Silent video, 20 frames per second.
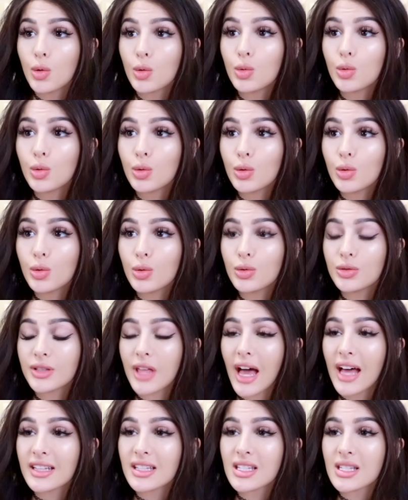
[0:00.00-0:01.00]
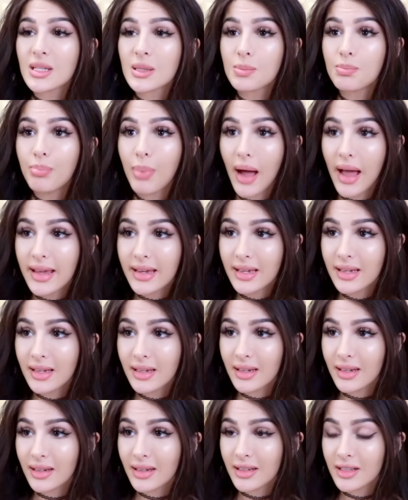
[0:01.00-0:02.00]
Ooh, that's
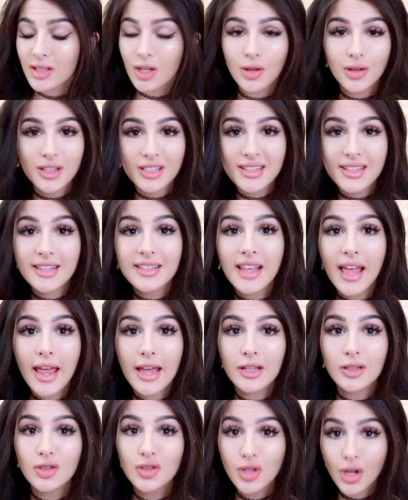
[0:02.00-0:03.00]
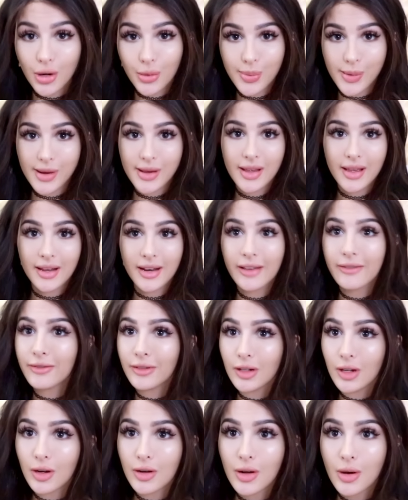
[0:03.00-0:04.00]
spiky. So this is a durian. If
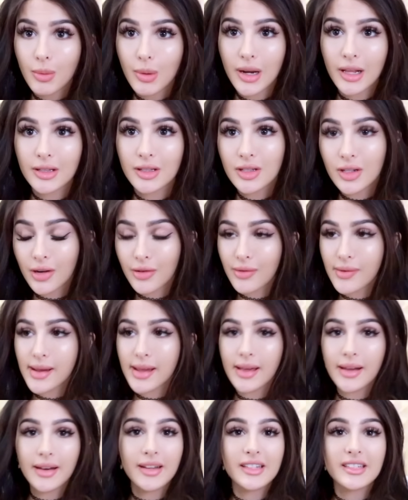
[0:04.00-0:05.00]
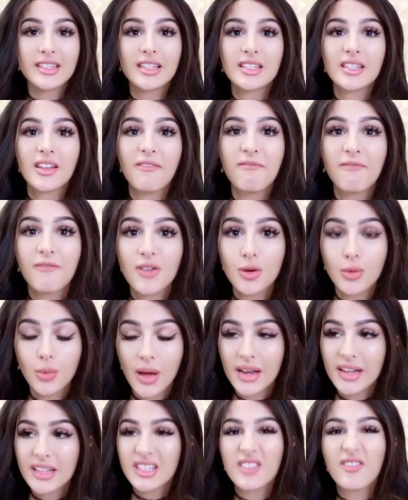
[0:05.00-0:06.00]
you don't know what a durian is, it's a fruit
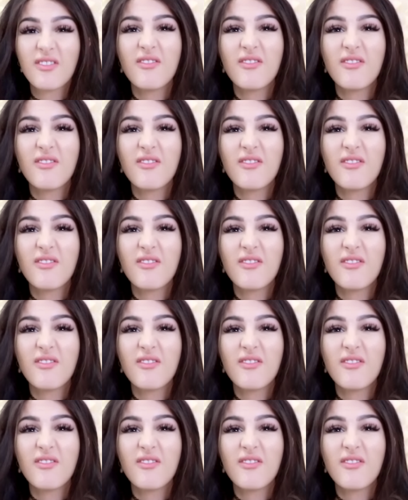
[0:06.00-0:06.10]
and it's